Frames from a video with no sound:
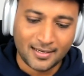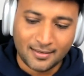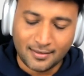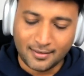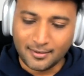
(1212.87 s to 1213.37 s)

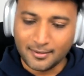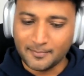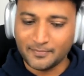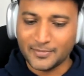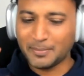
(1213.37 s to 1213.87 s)

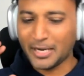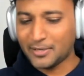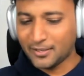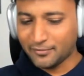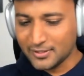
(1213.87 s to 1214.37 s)
the primary
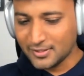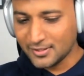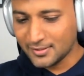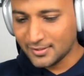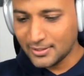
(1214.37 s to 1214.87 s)
difference
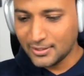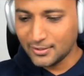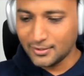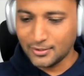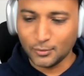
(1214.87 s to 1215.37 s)
is
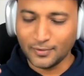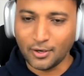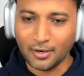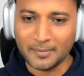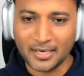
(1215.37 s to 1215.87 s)
you will
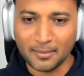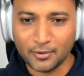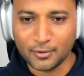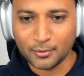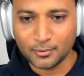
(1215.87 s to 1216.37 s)
not be able
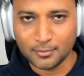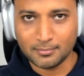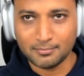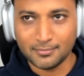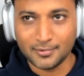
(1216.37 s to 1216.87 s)
to
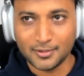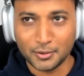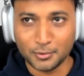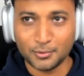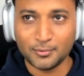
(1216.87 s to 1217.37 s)

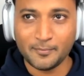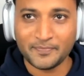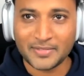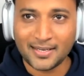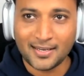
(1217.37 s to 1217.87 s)
do
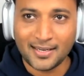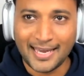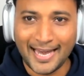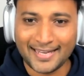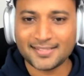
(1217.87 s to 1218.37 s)

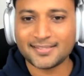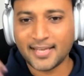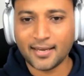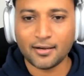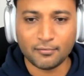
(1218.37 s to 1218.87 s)
at a
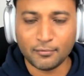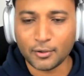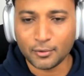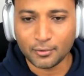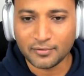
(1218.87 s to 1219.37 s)
scale of what
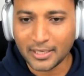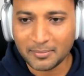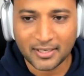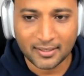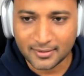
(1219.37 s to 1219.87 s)
you do for A/B
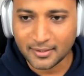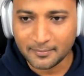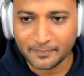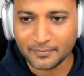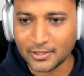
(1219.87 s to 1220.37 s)
testing,
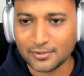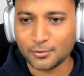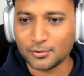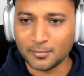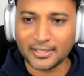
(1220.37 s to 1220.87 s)
because
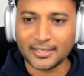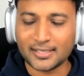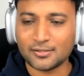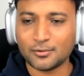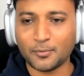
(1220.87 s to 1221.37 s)
usability
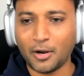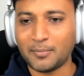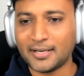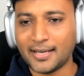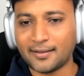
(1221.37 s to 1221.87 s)
test you
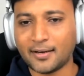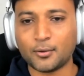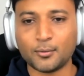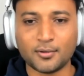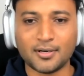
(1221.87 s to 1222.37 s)
probably like
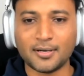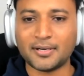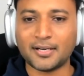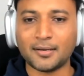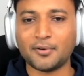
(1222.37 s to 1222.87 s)
recruit
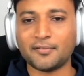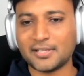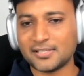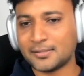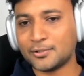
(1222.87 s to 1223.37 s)
limited number of
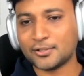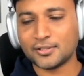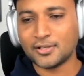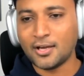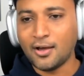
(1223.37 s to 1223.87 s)
customers,
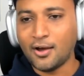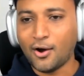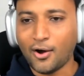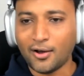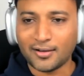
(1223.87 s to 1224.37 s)

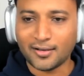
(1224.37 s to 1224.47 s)
or